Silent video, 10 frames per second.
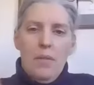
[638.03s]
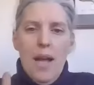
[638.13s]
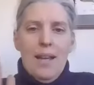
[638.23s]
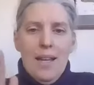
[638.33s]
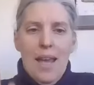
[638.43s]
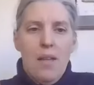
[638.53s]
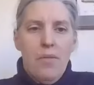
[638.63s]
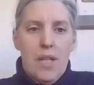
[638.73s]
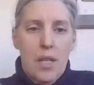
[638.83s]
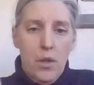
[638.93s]
and again,
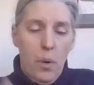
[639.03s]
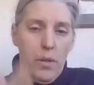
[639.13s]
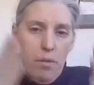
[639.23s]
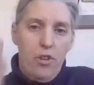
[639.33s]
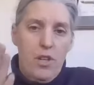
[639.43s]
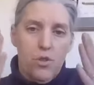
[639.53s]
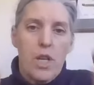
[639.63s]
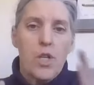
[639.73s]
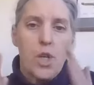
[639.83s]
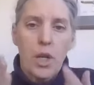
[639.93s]
this is where the
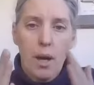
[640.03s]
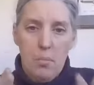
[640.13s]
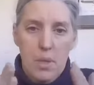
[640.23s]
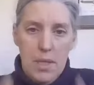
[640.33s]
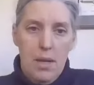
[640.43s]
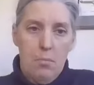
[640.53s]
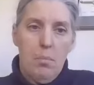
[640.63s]
frustration comes in,